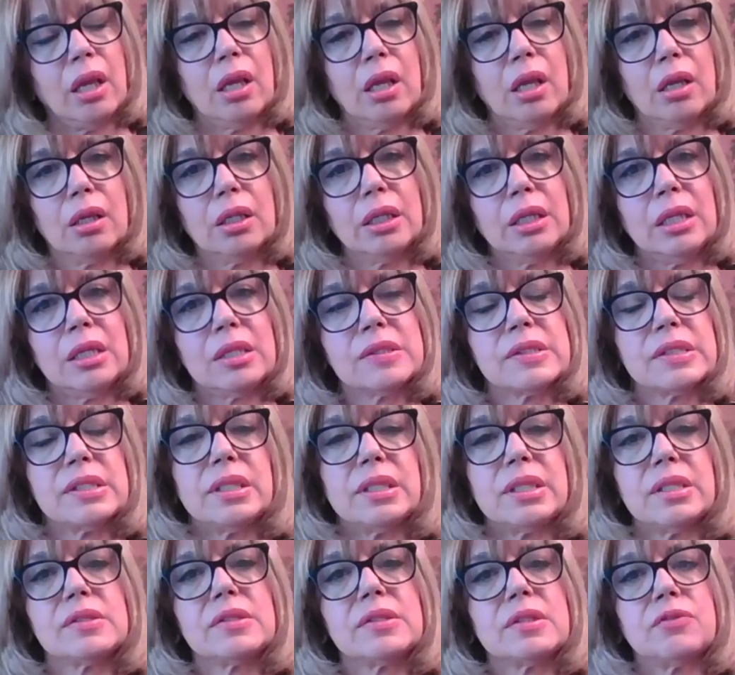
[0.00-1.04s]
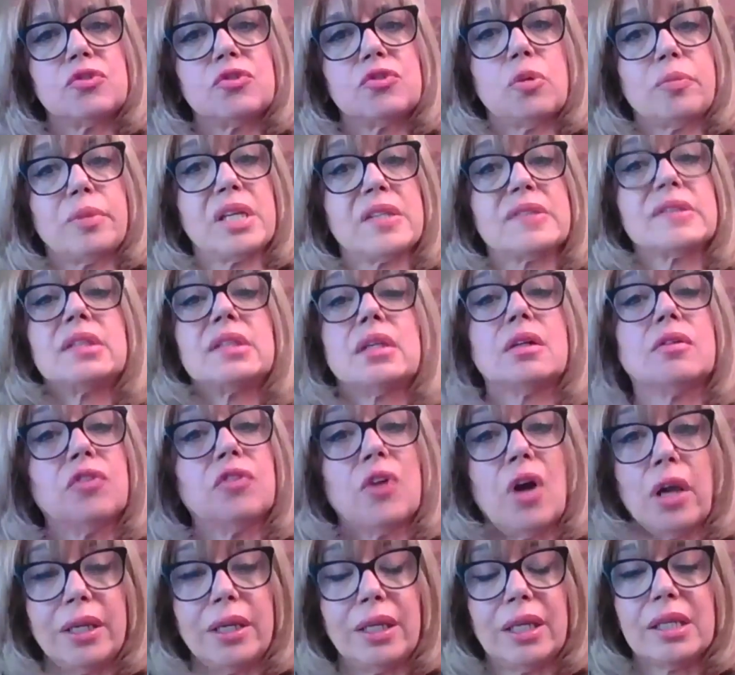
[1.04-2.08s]
uh, incidents of domestic
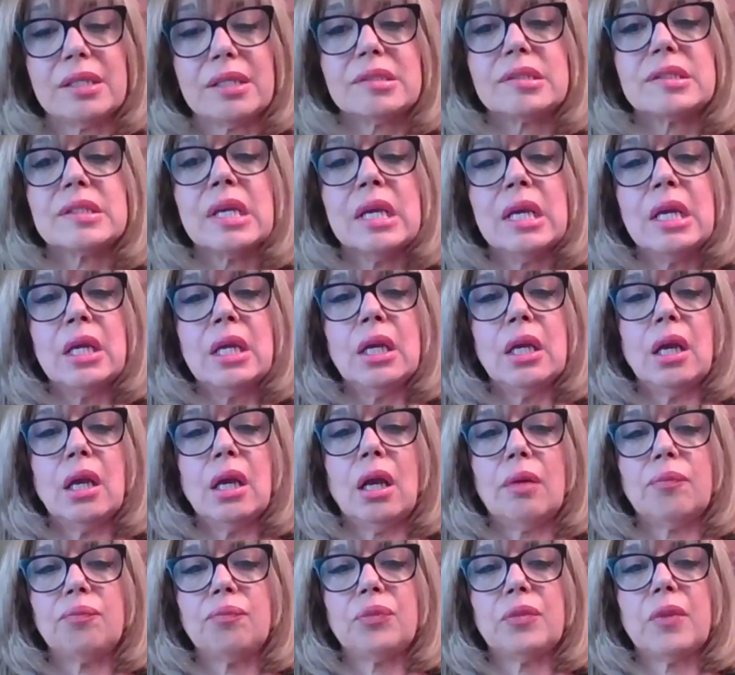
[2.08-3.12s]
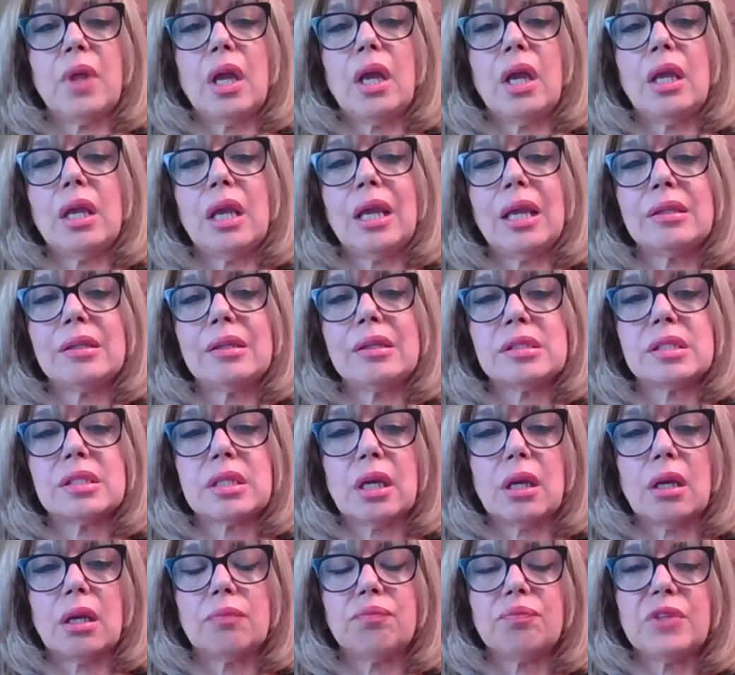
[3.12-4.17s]
violence, um, and
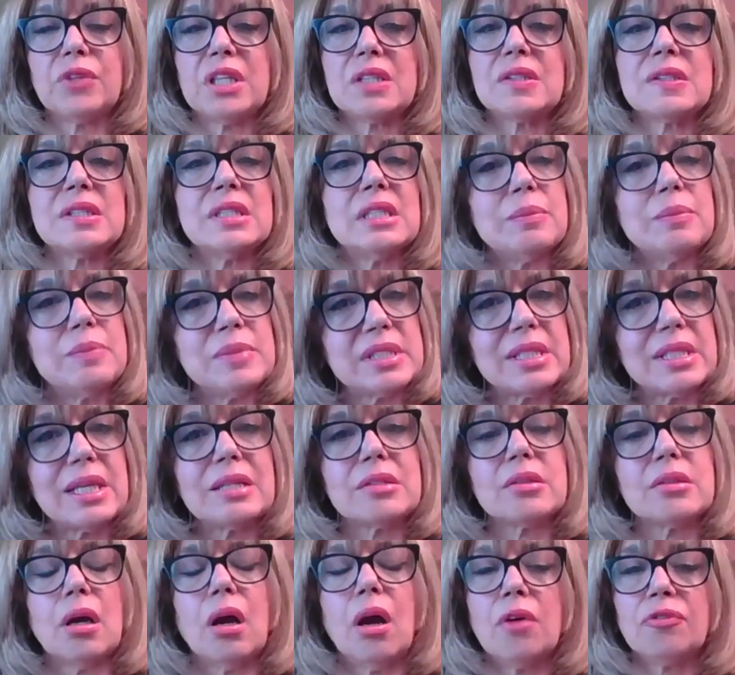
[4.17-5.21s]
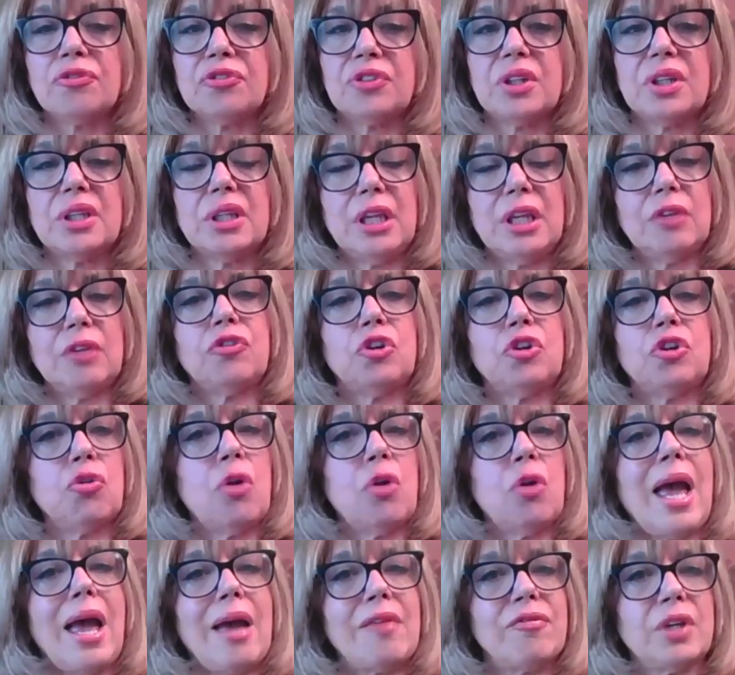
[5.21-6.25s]
uh, it seems that often if you
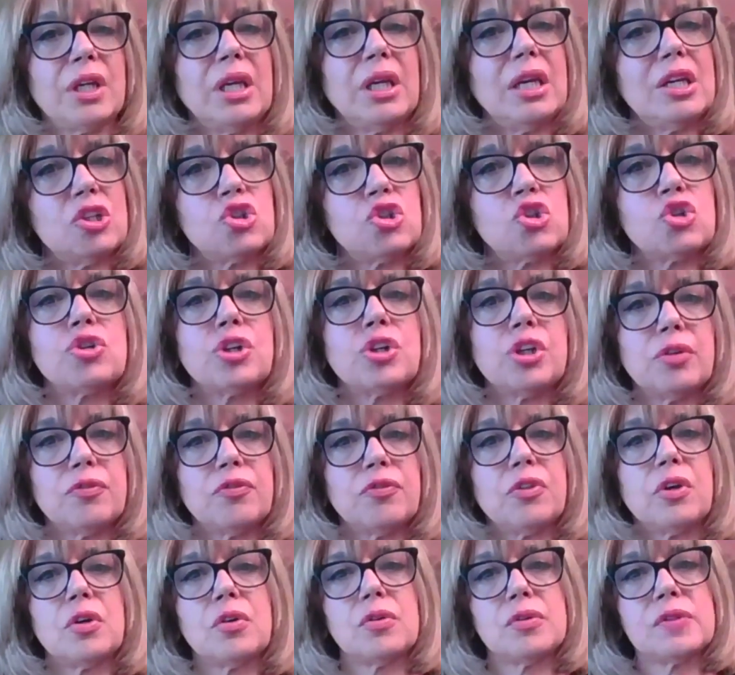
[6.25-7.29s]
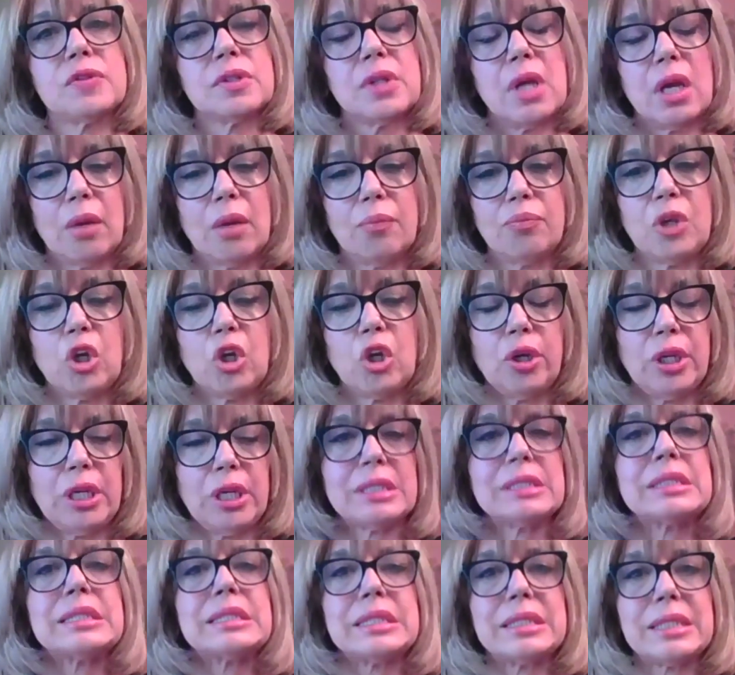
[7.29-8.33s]
have a history of those, um, you know,
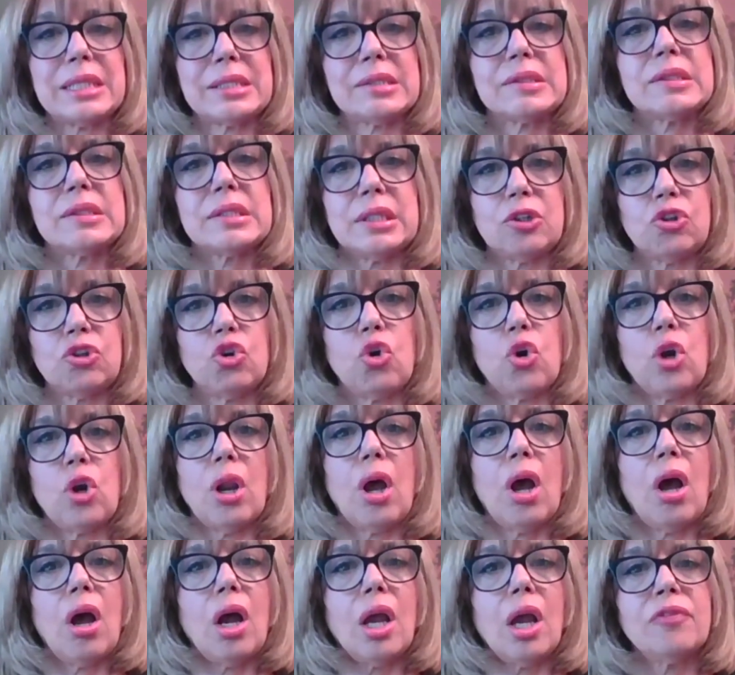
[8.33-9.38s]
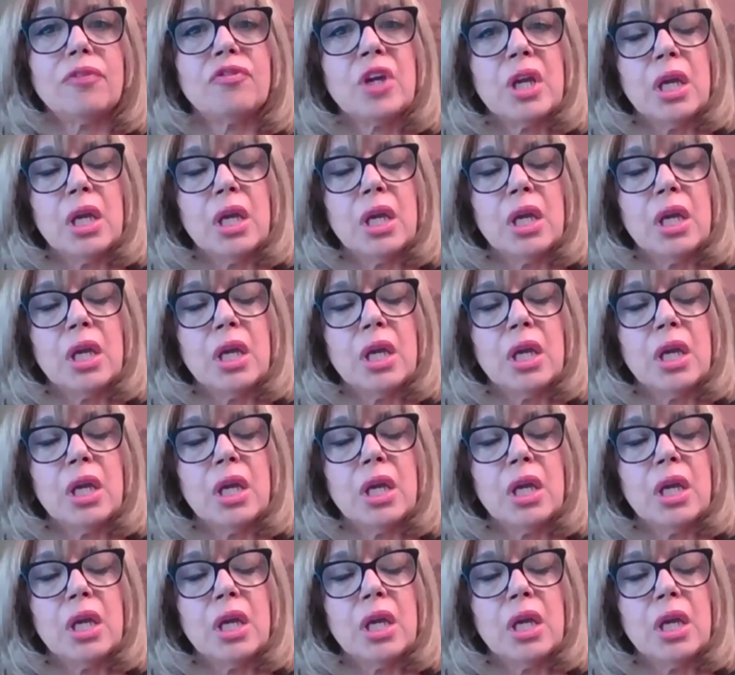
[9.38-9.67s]
incidents in your life,